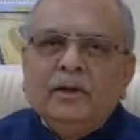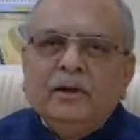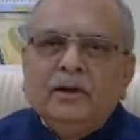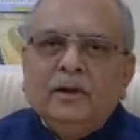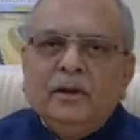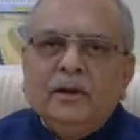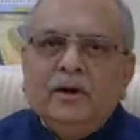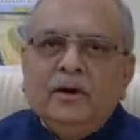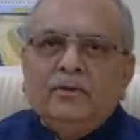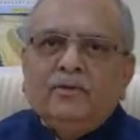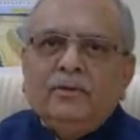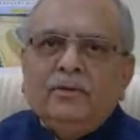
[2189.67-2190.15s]

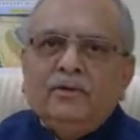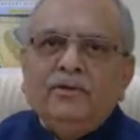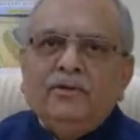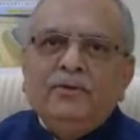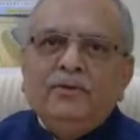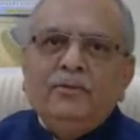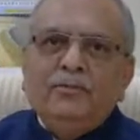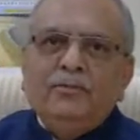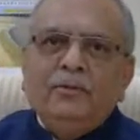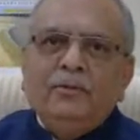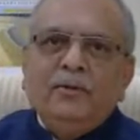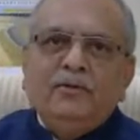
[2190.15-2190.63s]
Now, this
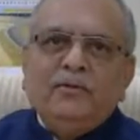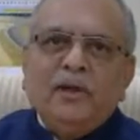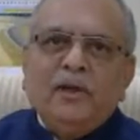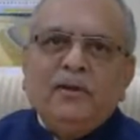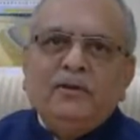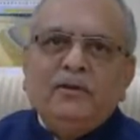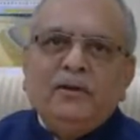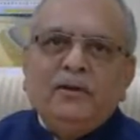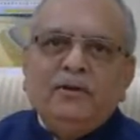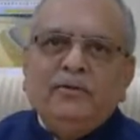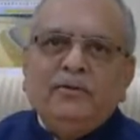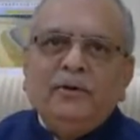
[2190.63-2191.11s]
is
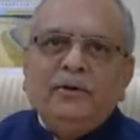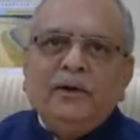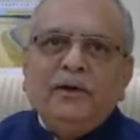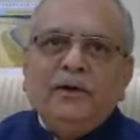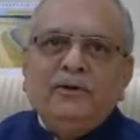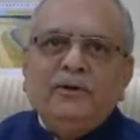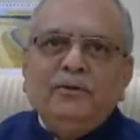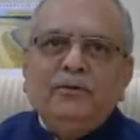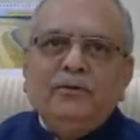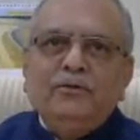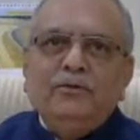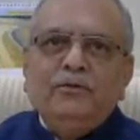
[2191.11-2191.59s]
precisely
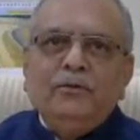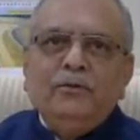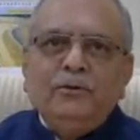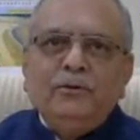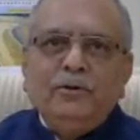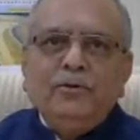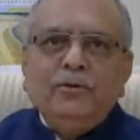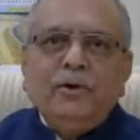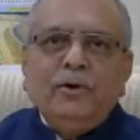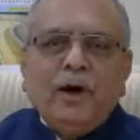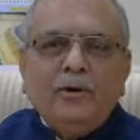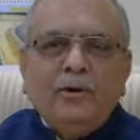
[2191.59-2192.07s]
where
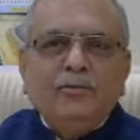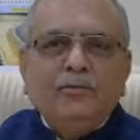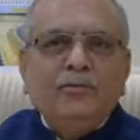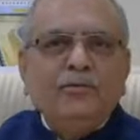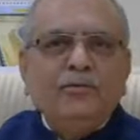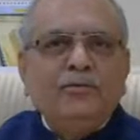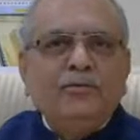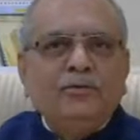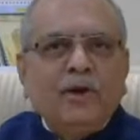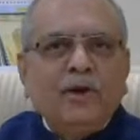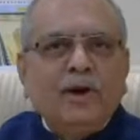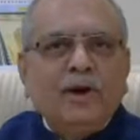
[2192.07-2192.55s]
you have
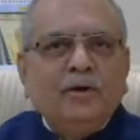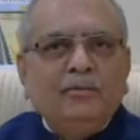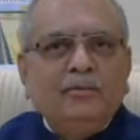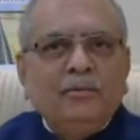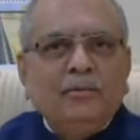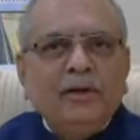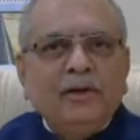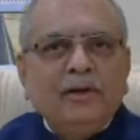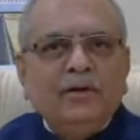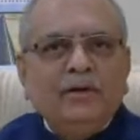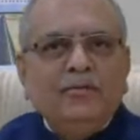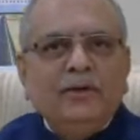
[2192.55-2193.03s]
to start
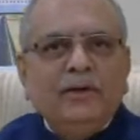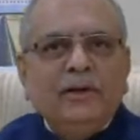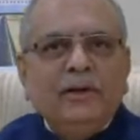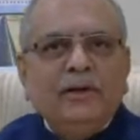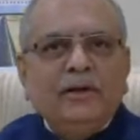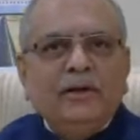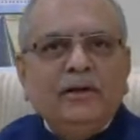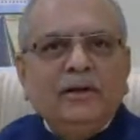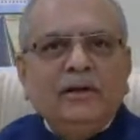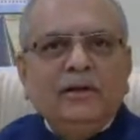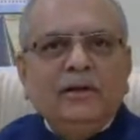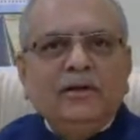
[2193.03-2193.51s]

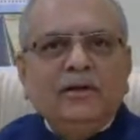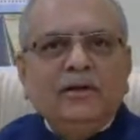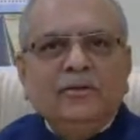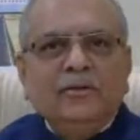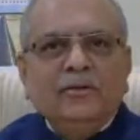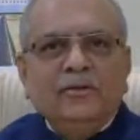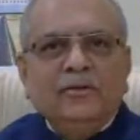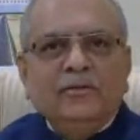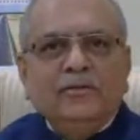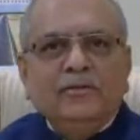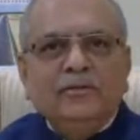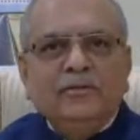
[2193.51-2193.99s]
believing
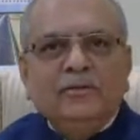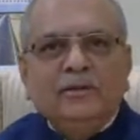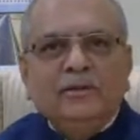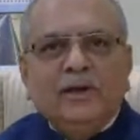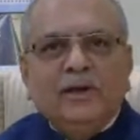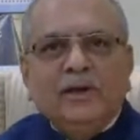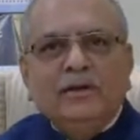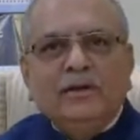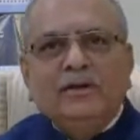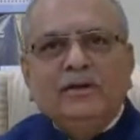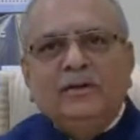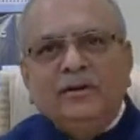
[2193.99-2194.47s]

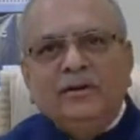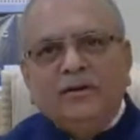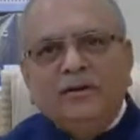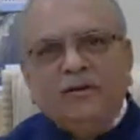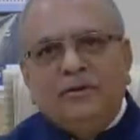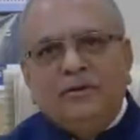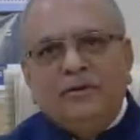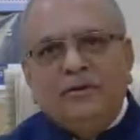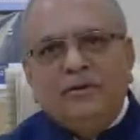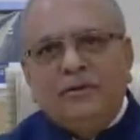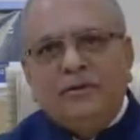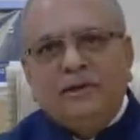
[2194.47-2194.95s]
that
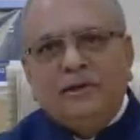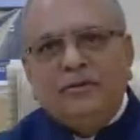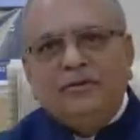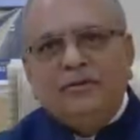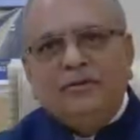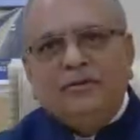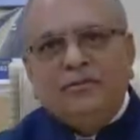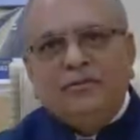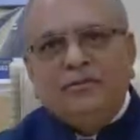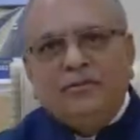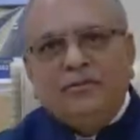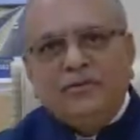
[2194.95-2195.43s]

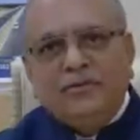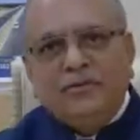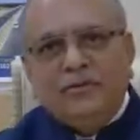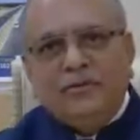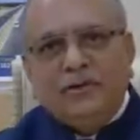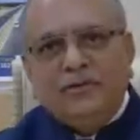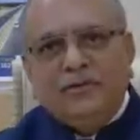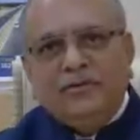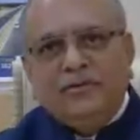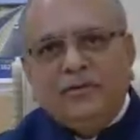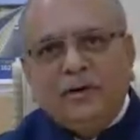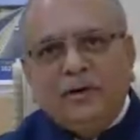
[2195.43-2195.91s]
if
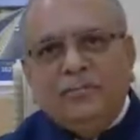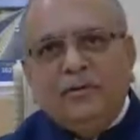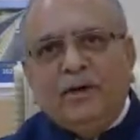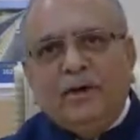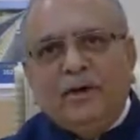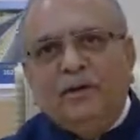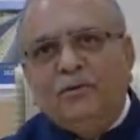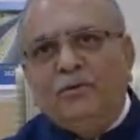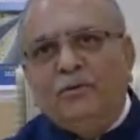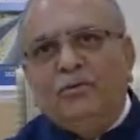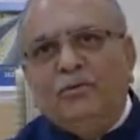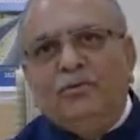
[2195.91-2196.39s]
there's
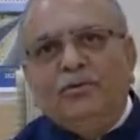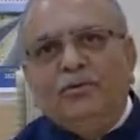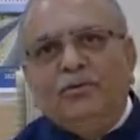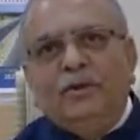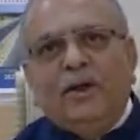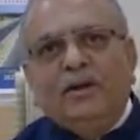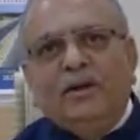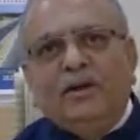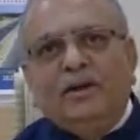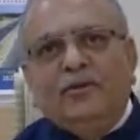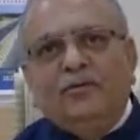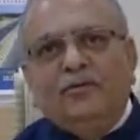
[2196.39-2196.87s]
somebody who's
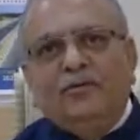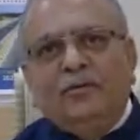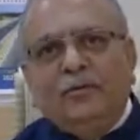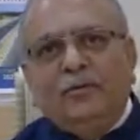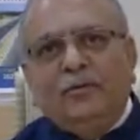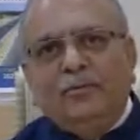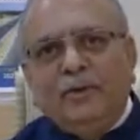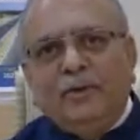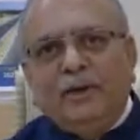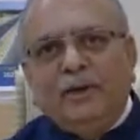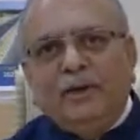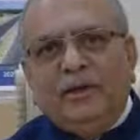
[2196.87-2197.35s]
done it for
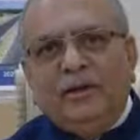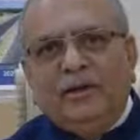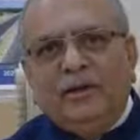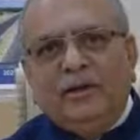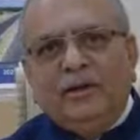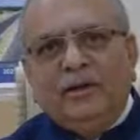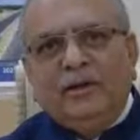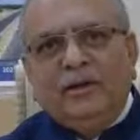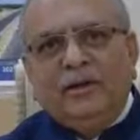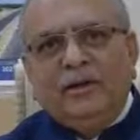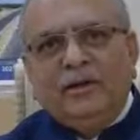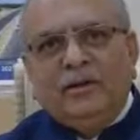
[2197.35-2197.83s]
me,
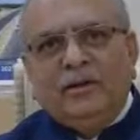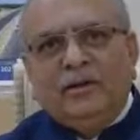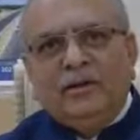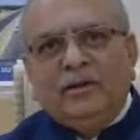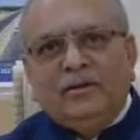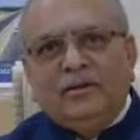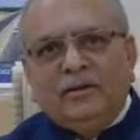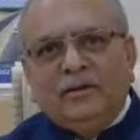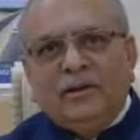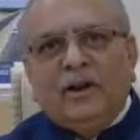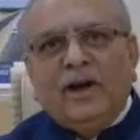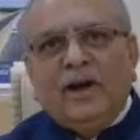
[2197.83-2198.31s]

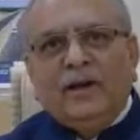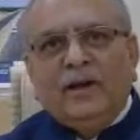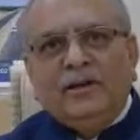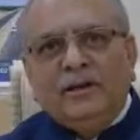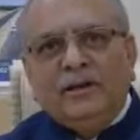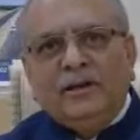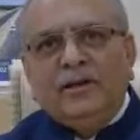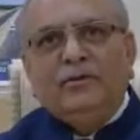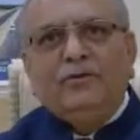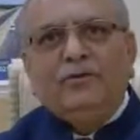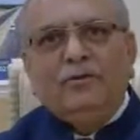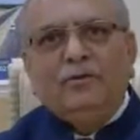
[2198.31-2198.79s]
then I
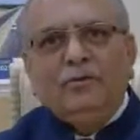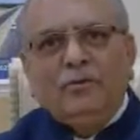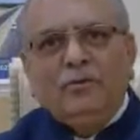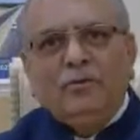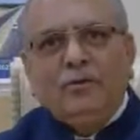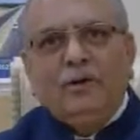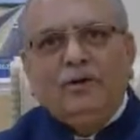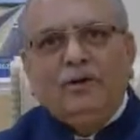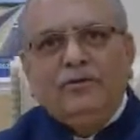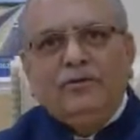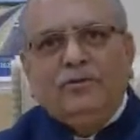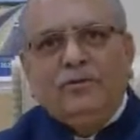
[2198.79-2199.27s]
need to do
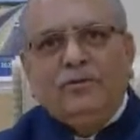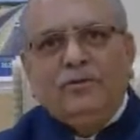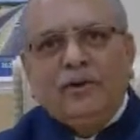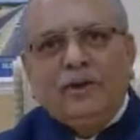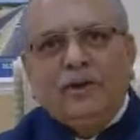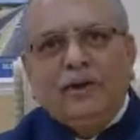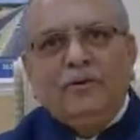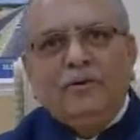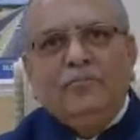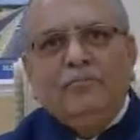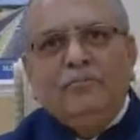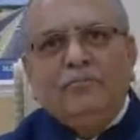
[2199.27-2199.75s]
it for
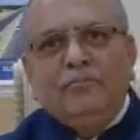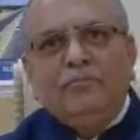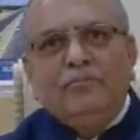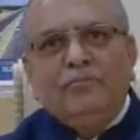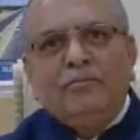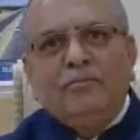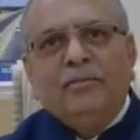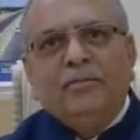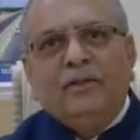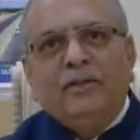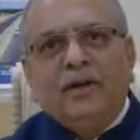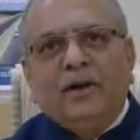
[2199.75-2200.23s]
him
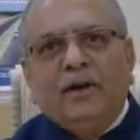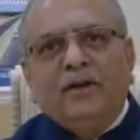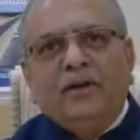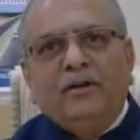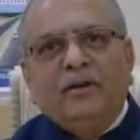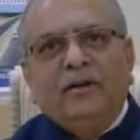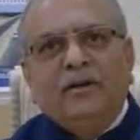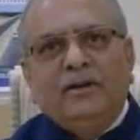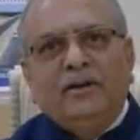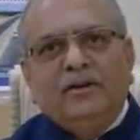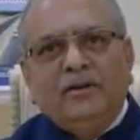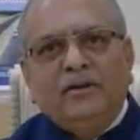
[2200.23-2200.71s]
at a
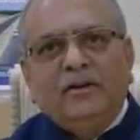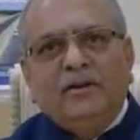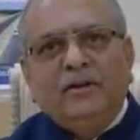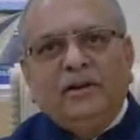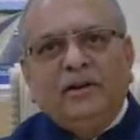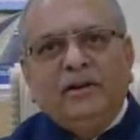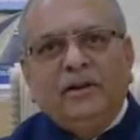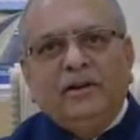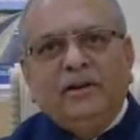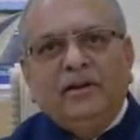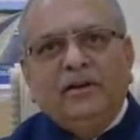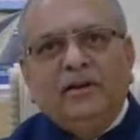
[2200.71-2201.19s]
later
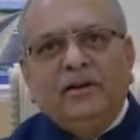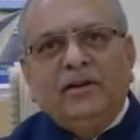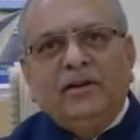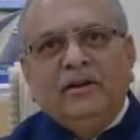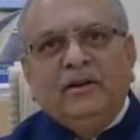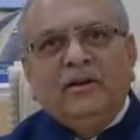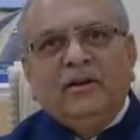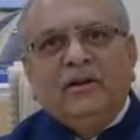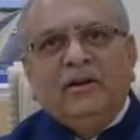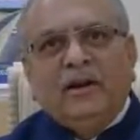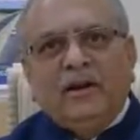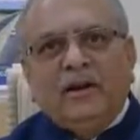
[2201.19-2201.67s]
date.
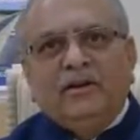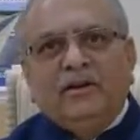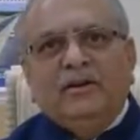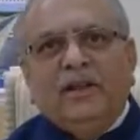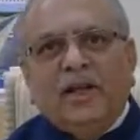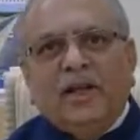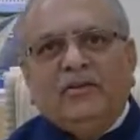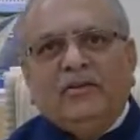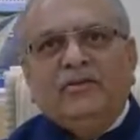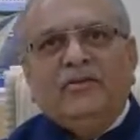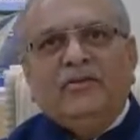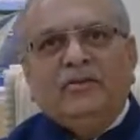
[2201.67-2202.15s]
And
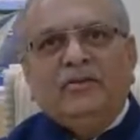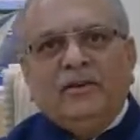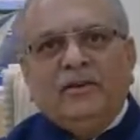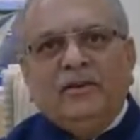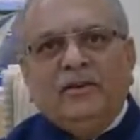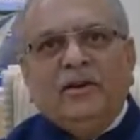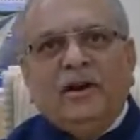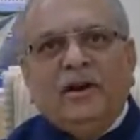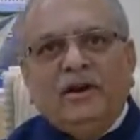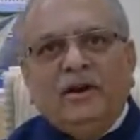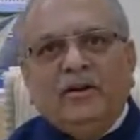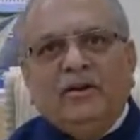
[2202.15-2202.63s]
that's a
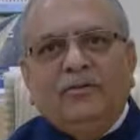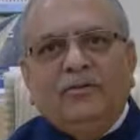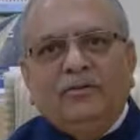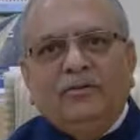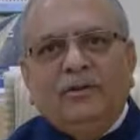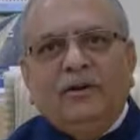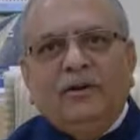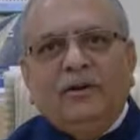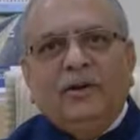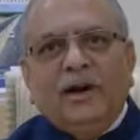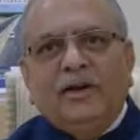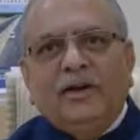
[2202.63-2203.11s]
kind of
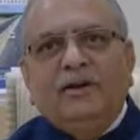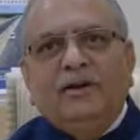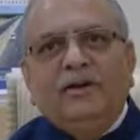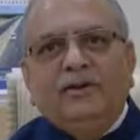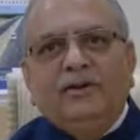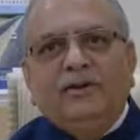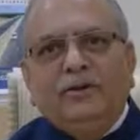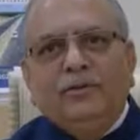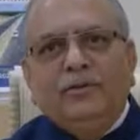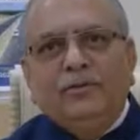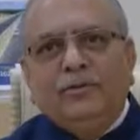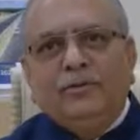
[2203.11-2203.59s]
a
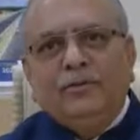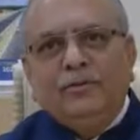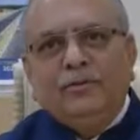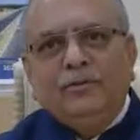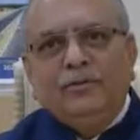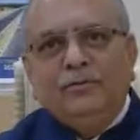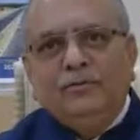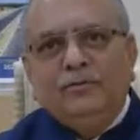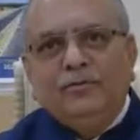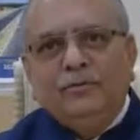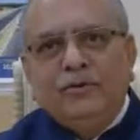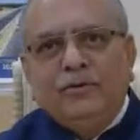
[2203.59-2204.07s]
gratitude
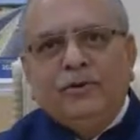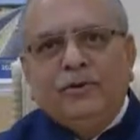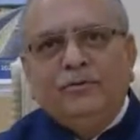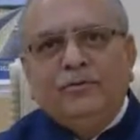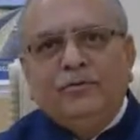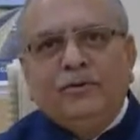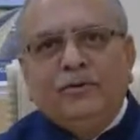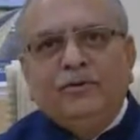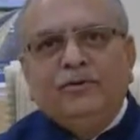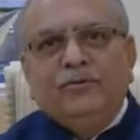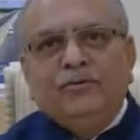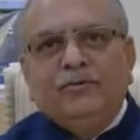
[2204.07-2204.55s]
with
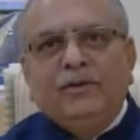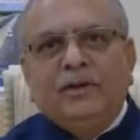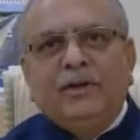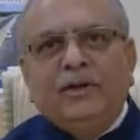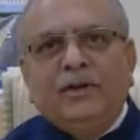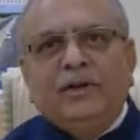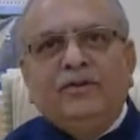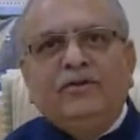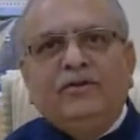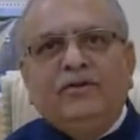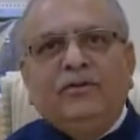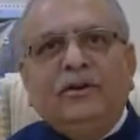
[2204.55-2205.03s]
which we can
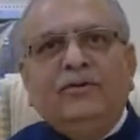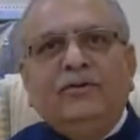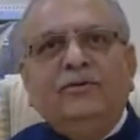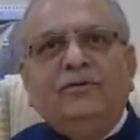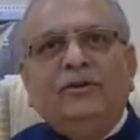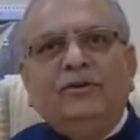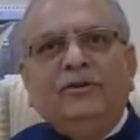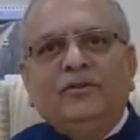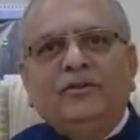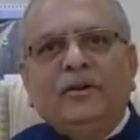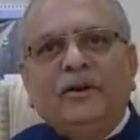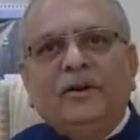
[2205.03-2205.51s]
serve
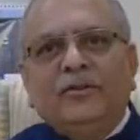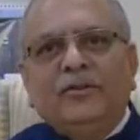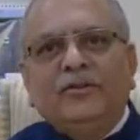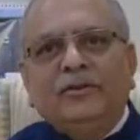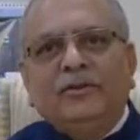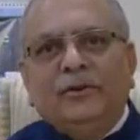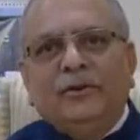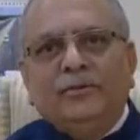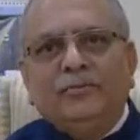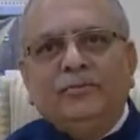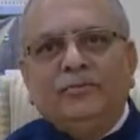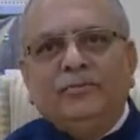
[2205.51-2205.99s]
this country.